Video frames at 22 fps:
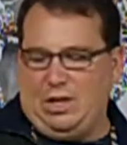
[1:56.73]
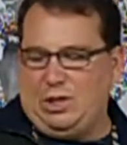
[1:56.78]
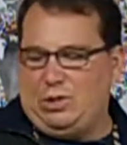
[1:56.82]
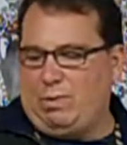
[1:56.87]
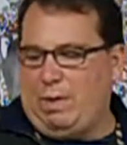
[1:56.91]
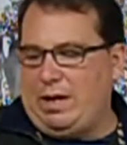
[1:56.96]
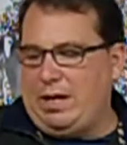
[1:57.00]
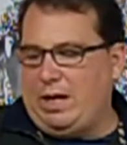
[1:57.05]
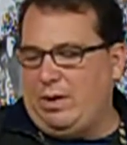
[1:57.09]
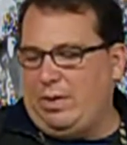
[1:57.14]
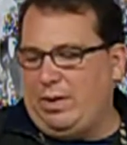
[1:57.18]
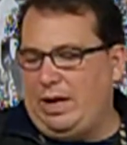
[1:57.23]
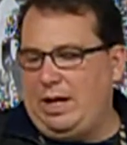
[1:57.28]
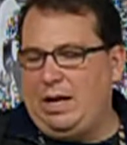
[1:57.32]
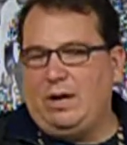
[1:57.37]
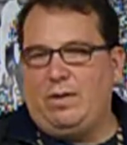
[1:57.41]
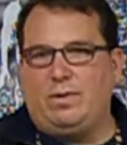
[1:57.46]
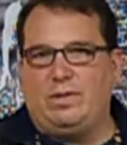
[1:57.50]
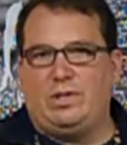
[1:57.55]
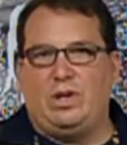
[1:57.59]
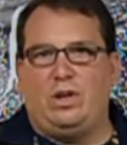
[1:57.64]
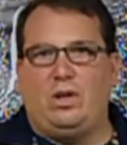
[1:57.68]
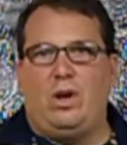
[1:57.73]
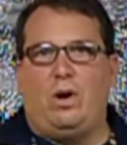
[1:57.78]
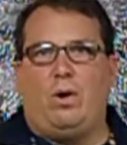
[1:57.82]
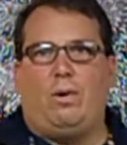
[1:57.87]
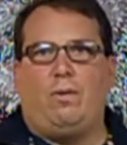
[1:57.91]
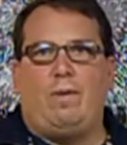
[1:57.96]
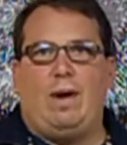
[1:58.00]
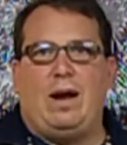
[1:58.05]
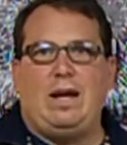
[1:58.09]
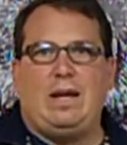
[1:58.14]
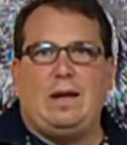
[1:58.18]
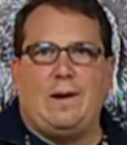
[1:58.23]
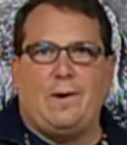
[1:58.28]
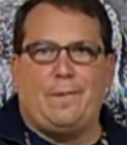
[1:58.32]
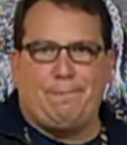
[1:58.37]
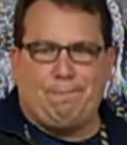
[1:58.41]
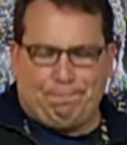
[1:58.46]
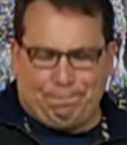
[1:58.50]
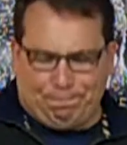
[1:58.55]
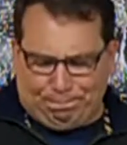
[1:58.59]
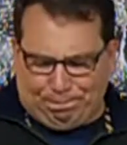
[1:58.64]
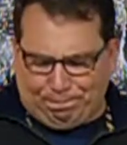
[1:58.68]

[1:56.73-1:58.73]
This radio here was a NOAA radio,